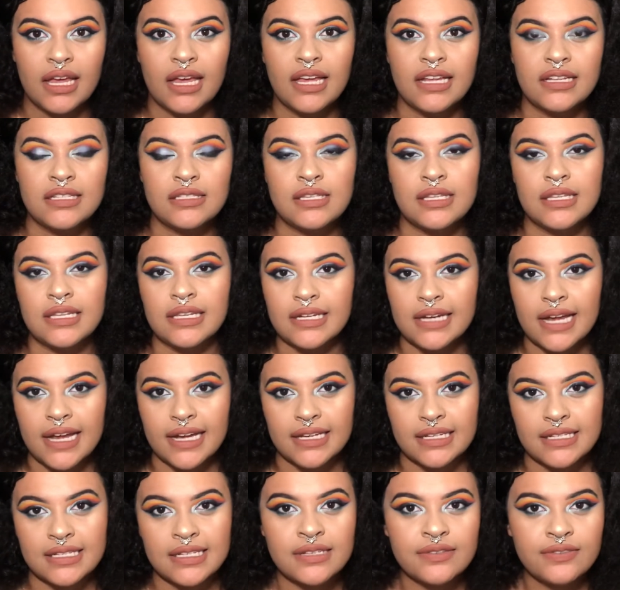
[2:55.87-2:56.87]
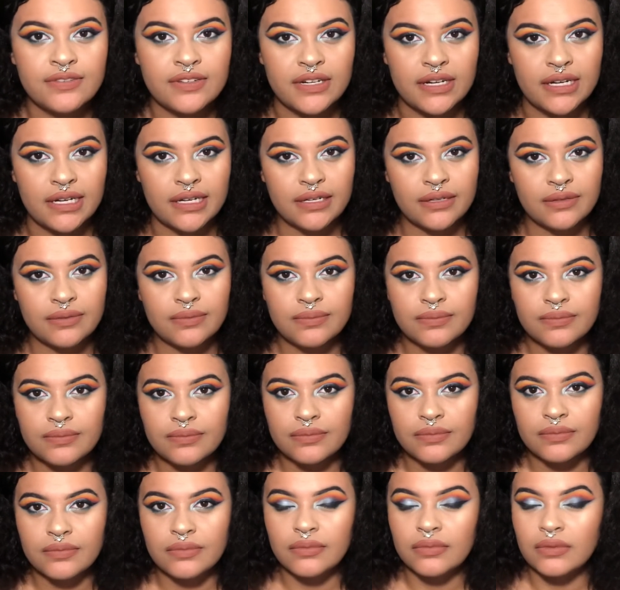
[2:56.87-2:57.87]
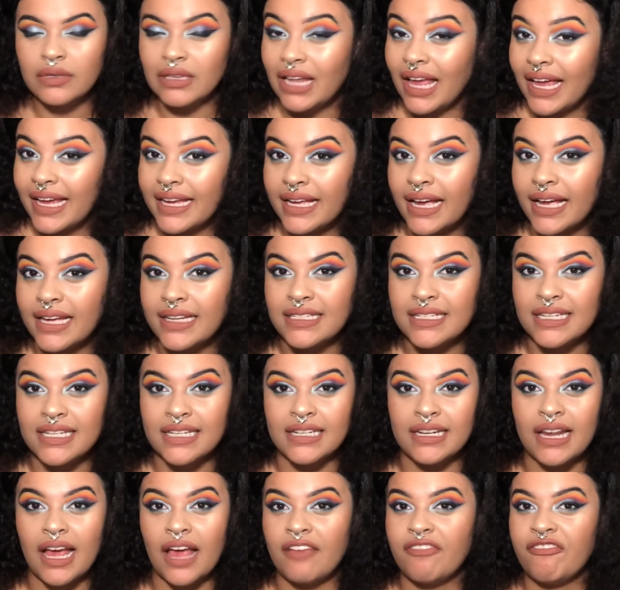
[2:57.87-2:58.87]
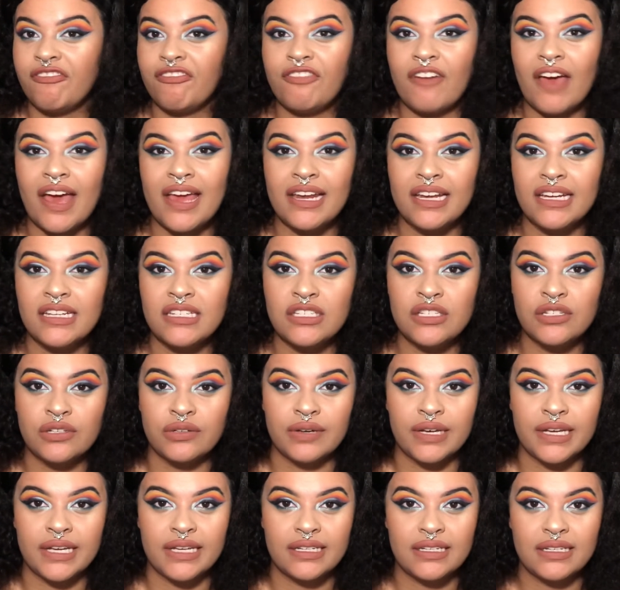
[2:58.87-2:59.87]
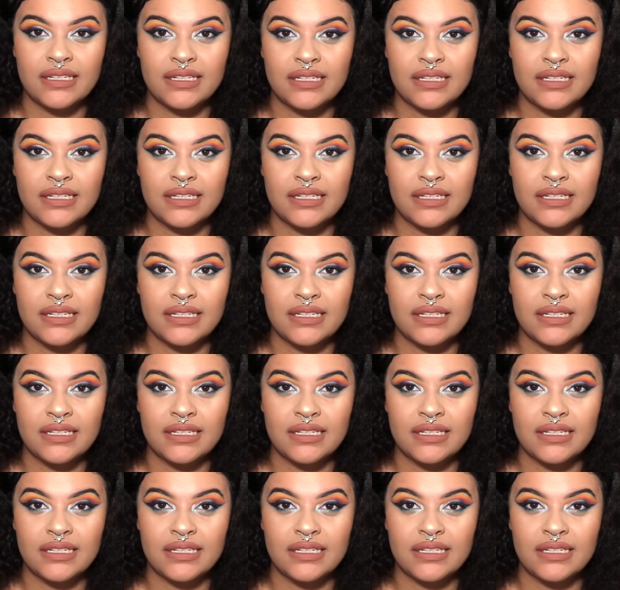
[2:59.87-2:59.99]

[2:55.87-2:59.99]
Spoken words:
into the negativity like I did. I fed into it.